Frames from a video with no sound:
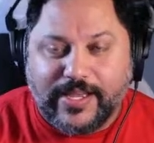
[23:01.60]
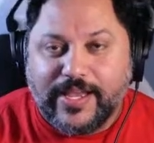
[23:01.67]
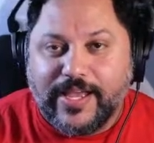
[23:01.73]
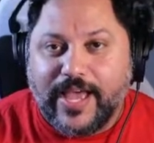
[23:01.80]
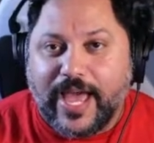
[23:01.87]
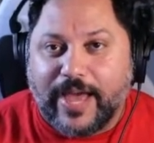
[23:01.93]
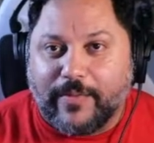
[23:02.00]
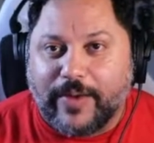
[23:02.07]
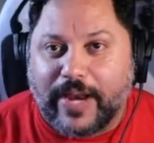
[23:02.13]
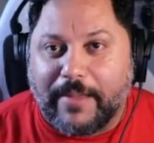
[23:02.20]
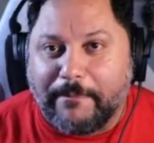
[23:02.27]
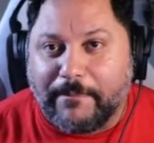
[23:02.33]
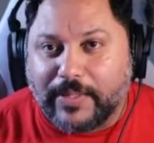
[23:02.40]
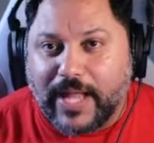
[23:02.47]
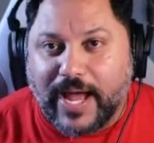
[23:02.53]
and when I
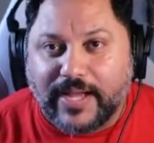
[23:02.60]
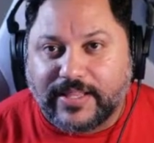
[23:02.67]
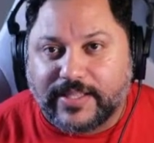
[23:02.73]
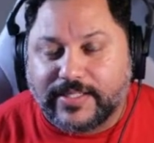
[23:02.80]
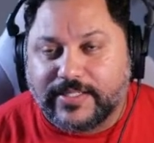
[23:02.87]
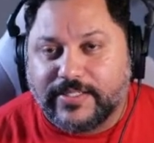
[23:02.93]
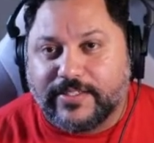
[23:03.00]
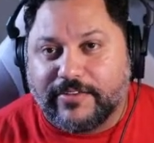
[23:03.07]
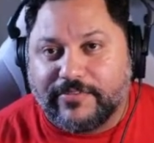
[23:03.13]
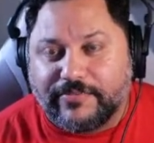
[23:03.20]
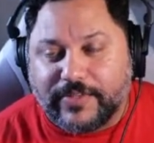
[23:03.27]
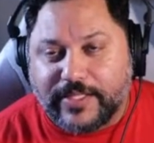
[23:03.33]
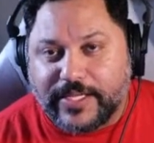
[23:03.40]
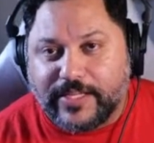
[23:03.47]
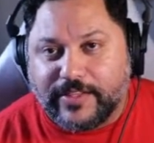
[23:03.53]
blocked
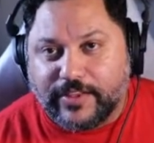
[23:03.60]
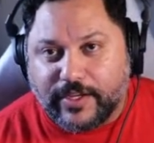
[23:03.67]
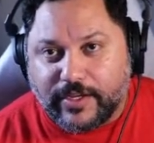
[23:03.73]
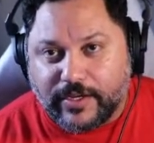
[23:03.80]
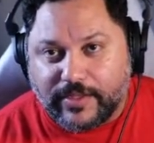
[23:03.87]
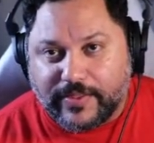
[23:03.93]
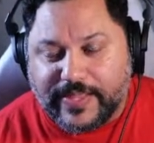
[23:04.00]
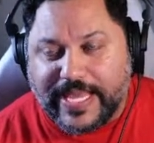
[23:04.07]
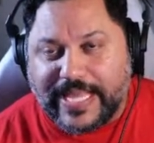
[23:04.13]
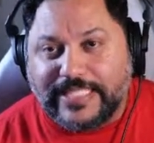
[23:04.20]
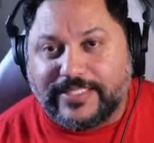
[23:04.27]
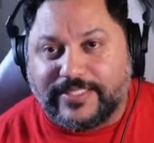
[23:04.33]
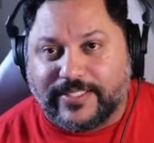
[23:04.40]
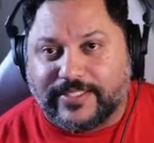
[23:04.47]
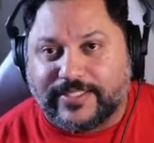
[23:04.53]
the
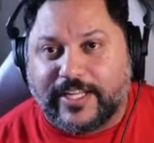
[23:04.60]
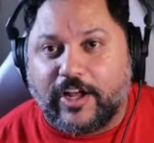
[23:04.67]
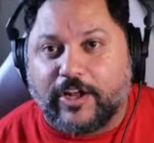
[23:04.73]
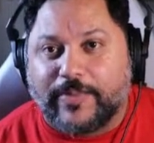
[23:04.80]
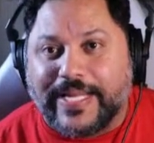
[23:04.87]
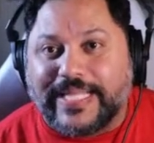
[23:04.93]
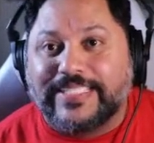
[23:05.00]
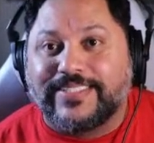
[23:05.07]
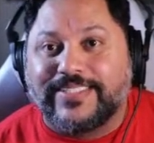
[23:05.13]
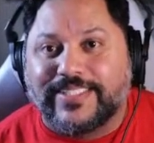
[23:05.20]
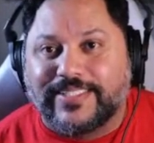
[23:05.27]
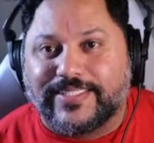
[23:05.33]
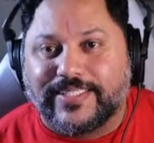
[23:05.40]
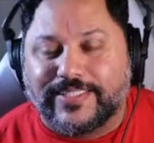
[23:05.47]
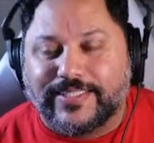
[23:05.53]
instance, they call them
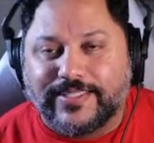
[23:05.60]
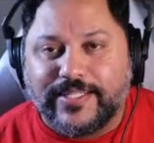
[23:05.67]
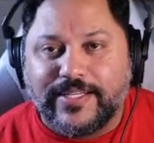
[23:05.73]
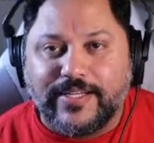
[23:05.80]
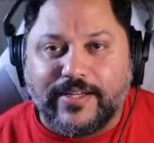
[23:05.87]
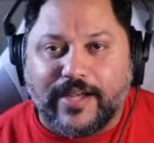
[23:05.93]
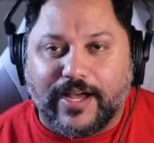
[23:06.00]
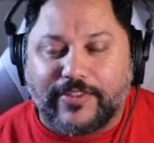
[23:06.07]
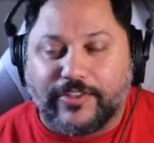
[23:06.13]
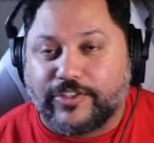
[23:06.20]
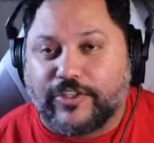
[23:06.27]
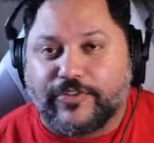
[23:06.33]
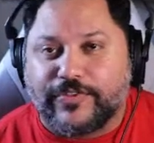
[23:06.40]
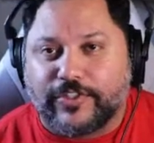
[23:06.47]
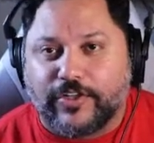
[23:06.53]
instances. The
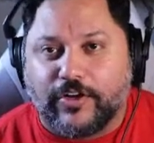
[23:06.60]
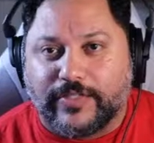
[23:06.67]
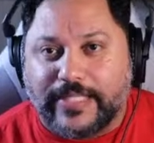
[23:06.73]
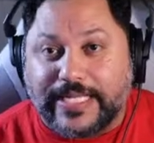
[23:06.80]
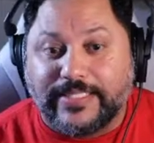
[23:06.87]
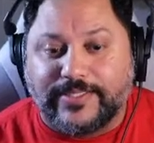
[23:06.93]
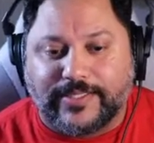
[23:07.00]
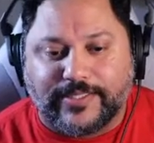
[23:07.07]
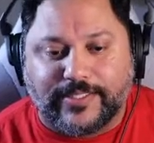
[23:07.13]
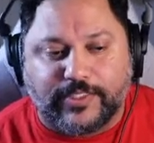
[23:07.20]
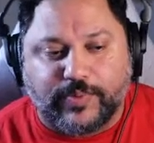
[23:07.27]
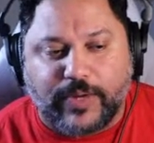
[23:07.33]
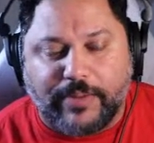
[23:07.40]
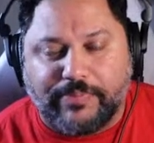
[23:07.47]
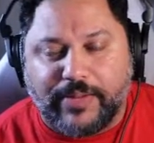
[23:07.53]
servers are called instances.
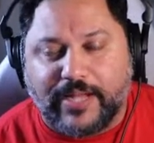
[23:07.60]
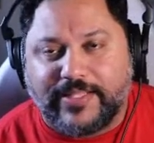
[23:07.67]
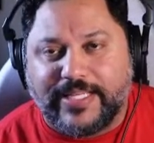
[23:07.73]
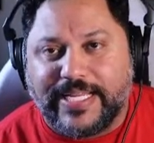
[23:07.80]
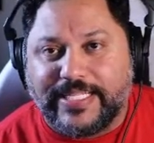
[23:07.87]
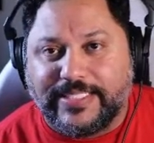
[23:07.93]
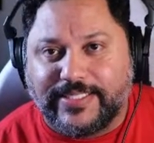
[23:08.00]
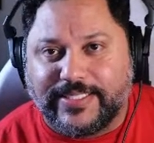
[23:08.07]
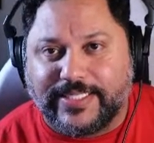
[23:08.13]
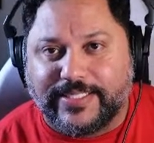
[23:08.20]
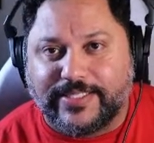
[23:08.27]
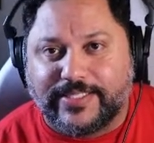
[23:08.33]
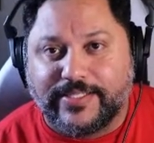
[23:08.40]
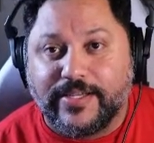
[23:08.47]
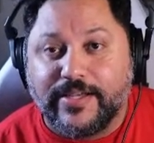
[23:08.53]
When I blocked the
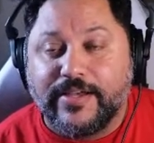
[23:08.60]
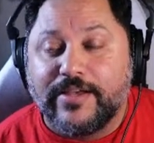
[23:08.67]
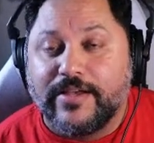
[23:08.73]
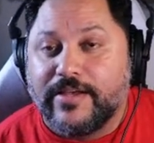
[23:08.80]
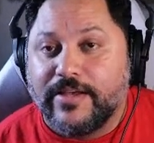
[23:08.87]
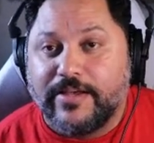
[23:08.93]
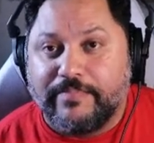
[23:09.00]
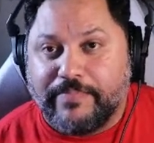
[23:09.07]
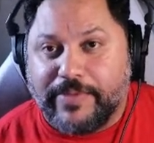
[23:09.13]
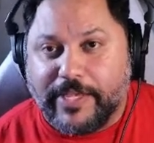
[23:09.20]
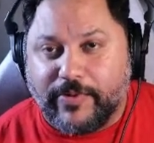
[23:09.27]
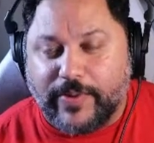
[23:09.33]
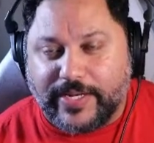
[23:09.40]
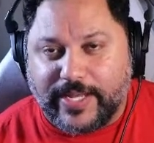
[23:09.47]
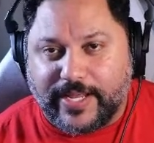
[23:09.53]
instance,
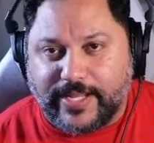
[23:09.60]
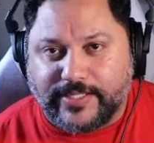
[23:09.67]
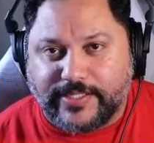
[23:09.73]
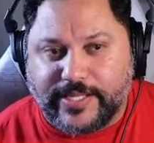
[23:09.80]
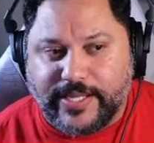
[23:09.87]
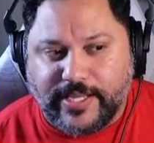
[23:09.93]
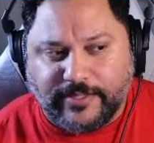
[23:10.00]
poa.st,